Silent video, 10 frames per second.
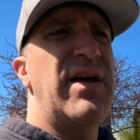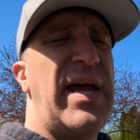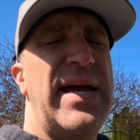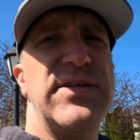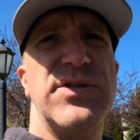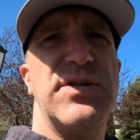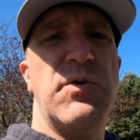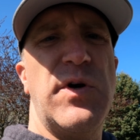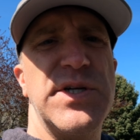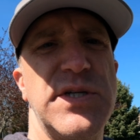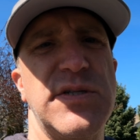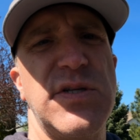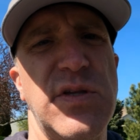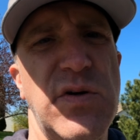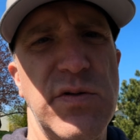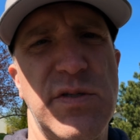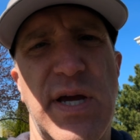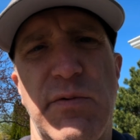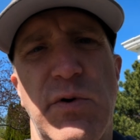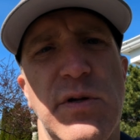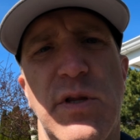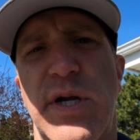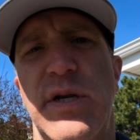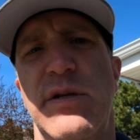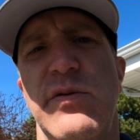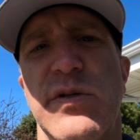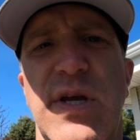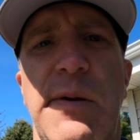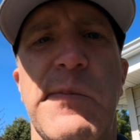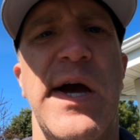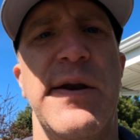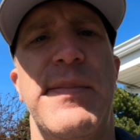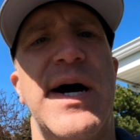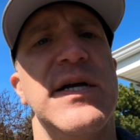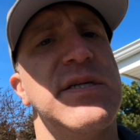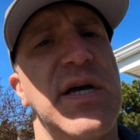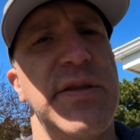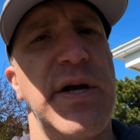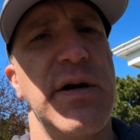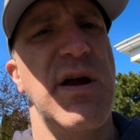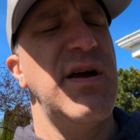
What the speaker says: answer some questions to those that were looking to do the same kind of mods on their